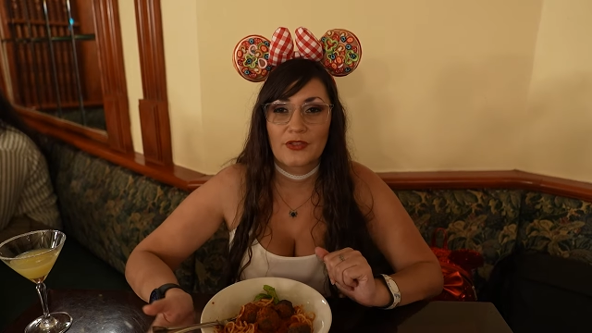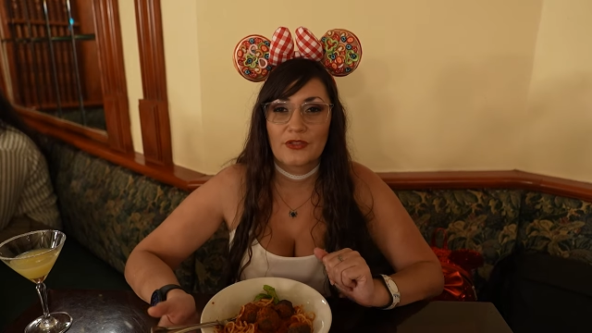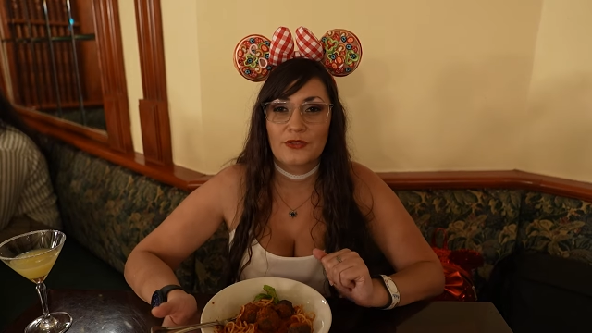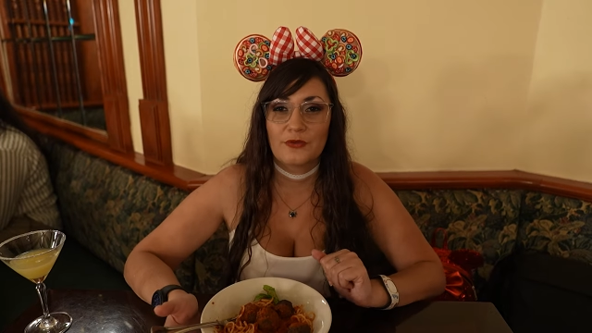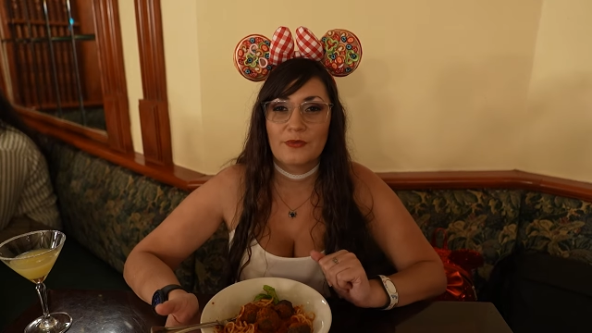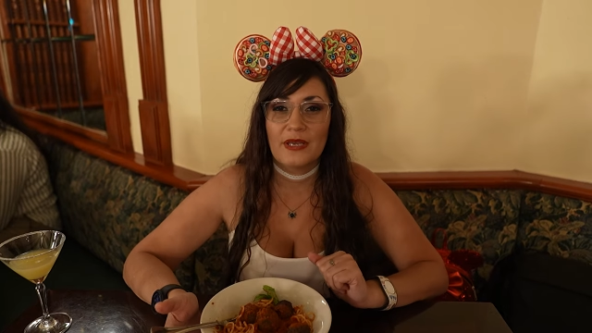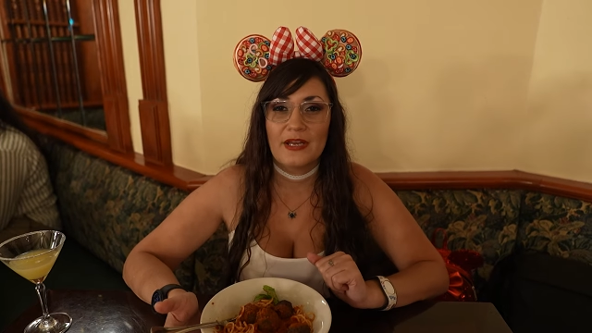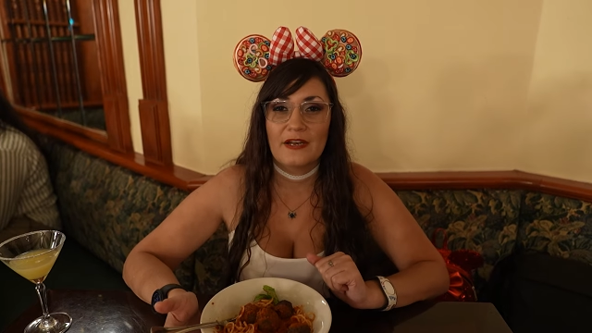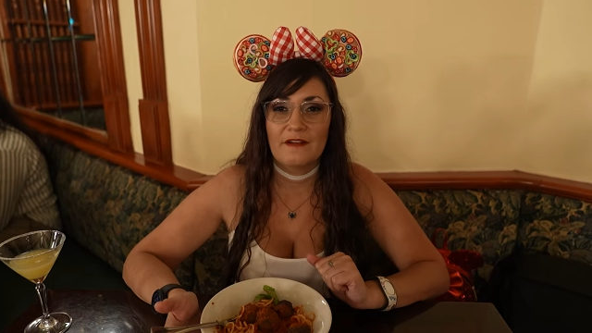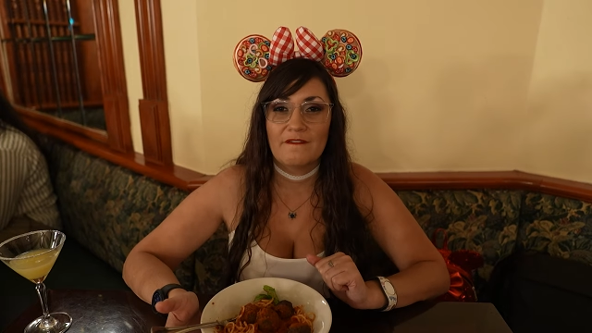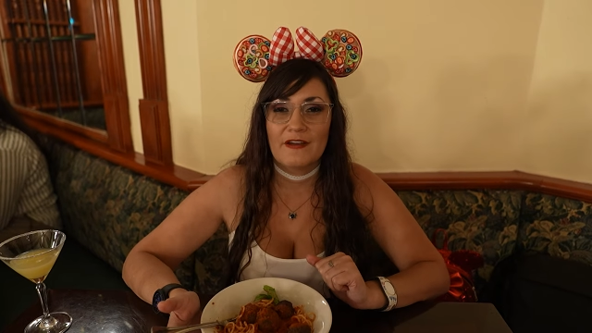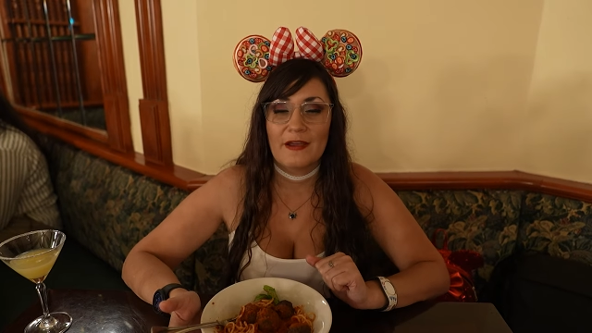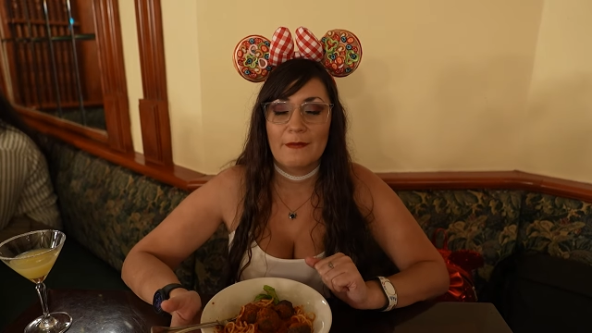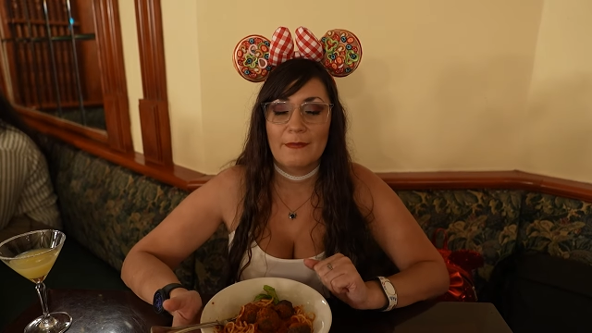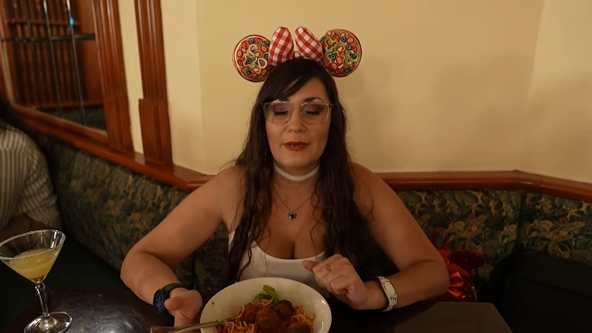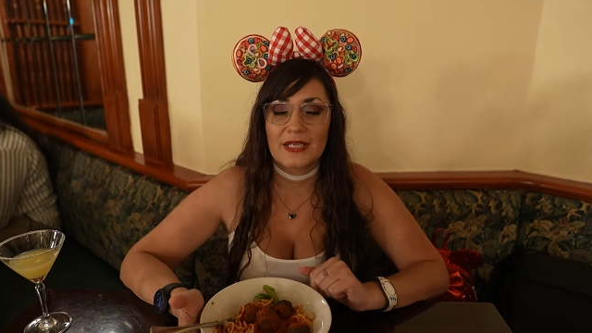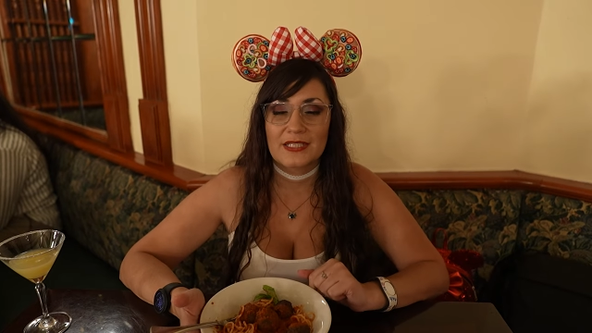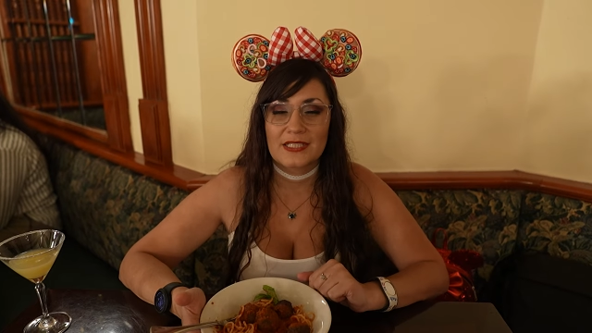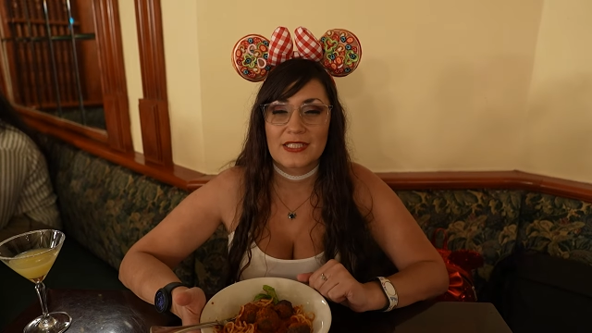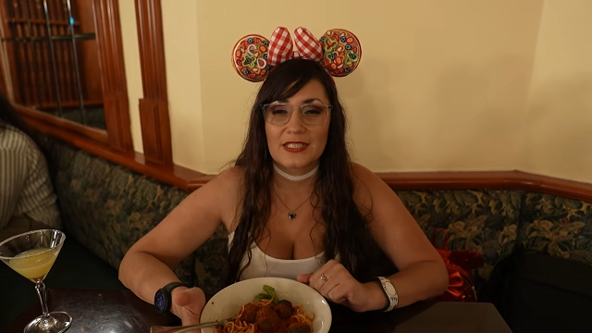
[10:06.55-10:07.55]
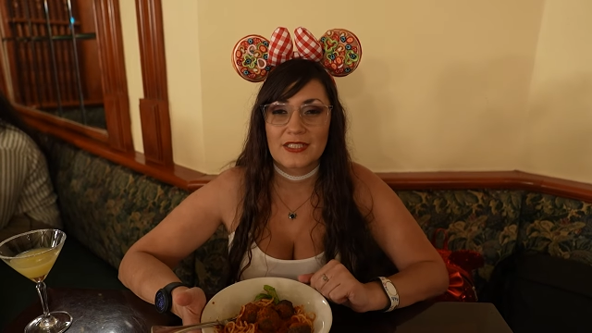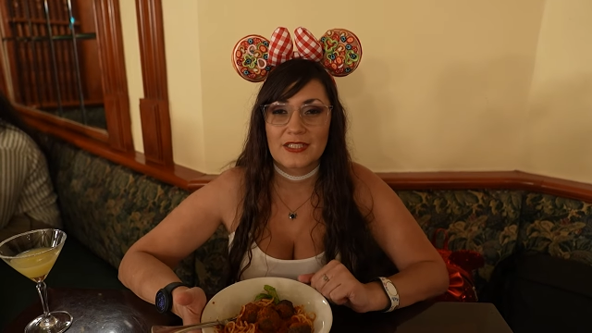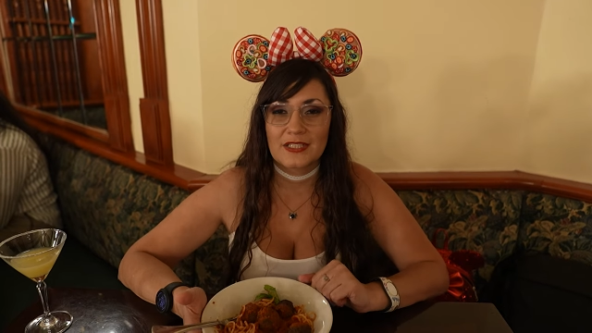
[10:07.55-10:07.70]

three out of five pastas.